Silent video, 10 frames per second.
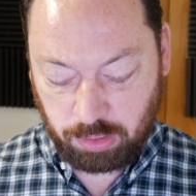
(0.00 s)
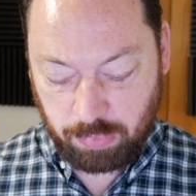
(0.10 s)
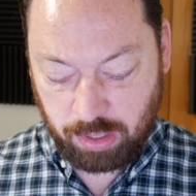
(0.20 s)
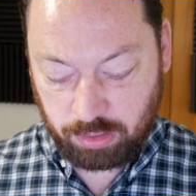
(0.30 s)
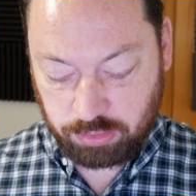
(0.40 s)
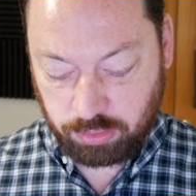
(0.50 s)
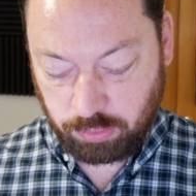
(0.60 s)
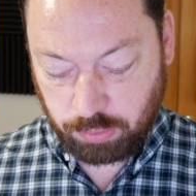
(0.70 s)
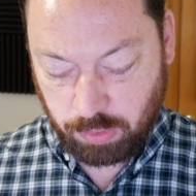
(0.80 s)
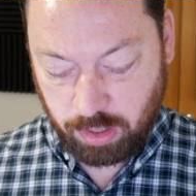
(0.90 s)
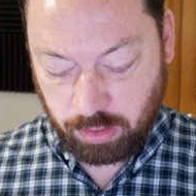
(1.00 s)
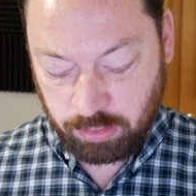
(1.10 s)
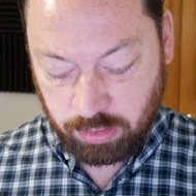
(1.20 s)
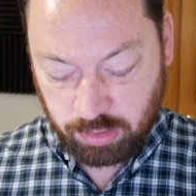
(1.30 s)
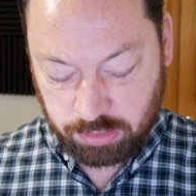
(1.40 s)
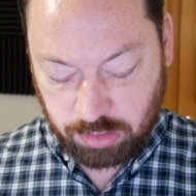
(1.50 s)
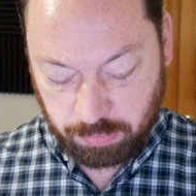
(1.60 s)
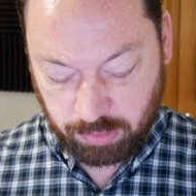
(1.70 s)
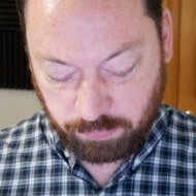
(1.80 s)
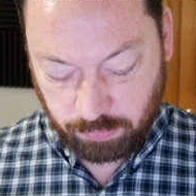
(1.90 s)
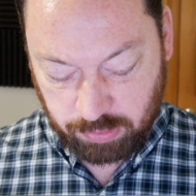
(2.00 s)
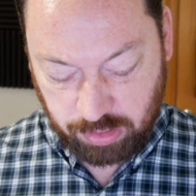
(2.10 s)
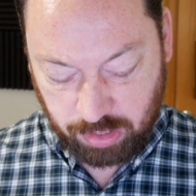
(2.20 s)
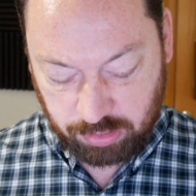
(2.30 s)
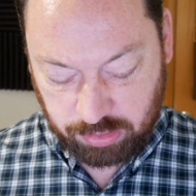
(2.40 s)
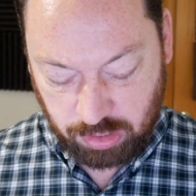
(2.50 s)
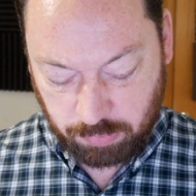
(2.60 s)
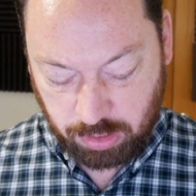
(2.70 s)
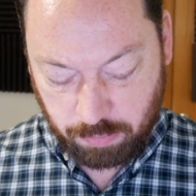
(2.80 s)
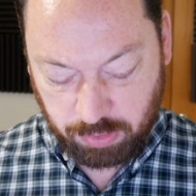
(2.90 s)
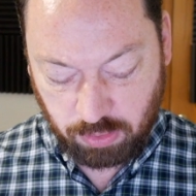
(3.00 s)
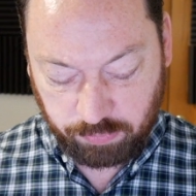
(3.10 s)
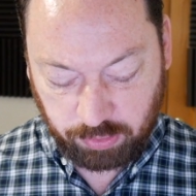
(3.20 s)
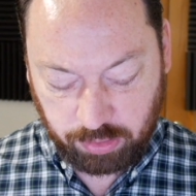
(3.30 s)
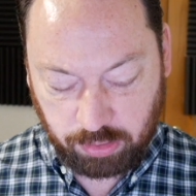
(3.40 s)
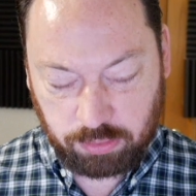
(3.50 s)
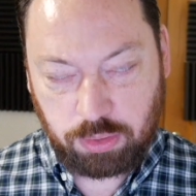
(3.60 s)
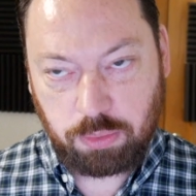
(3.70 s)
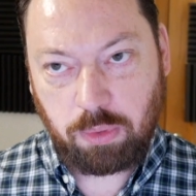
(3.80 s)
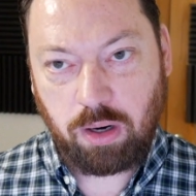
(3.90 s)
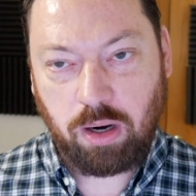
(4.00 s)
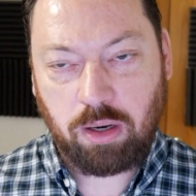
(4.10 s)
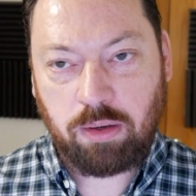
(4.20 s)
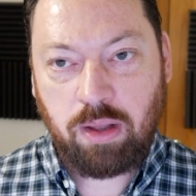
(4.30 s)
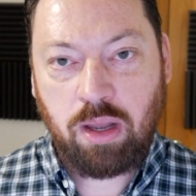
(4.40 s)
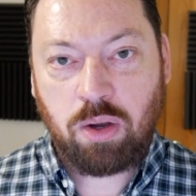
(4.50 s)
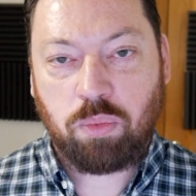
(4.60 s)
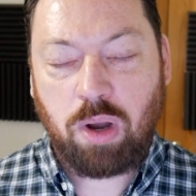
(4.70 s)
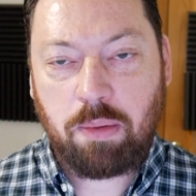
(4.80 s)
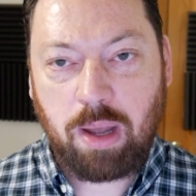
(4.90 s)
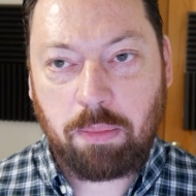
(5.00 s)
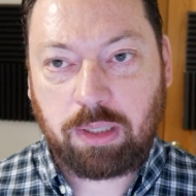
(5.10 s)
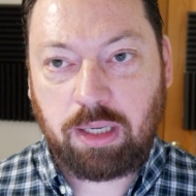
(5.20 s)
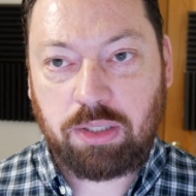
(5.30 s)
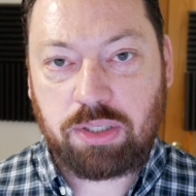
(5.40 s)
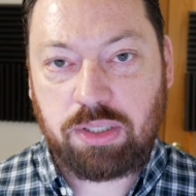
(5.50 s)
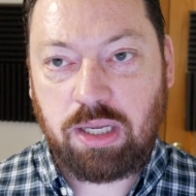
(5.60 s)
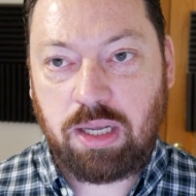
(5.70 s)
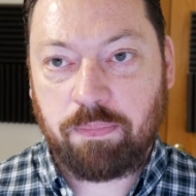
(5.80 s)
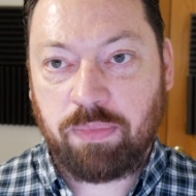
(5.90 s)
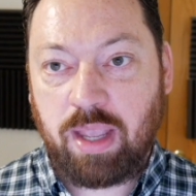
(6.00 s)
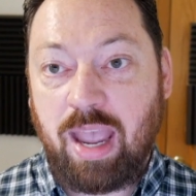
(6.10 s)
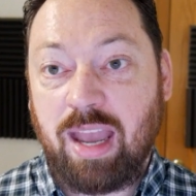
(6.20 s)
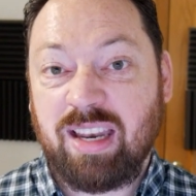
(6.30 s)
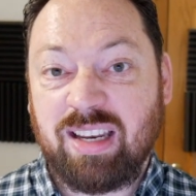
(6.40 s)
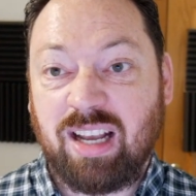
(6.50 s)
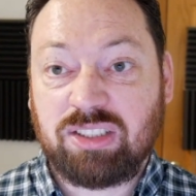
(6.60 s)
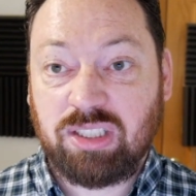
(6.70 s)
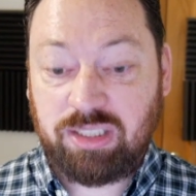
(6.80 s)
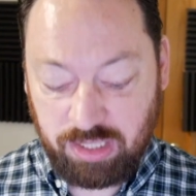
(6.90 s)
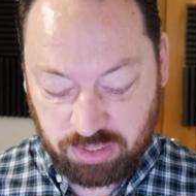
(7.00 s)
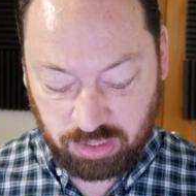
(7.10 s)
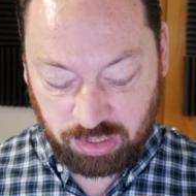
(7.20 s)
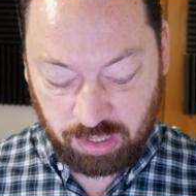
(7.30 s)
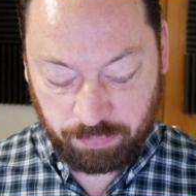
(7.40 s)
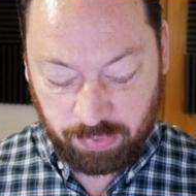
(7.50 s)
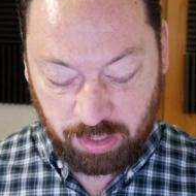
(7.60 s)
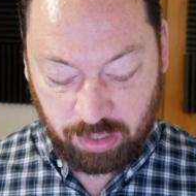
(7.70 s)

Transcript: It may actually require somebody from the data team coming over here to our web application team and actually teaching them,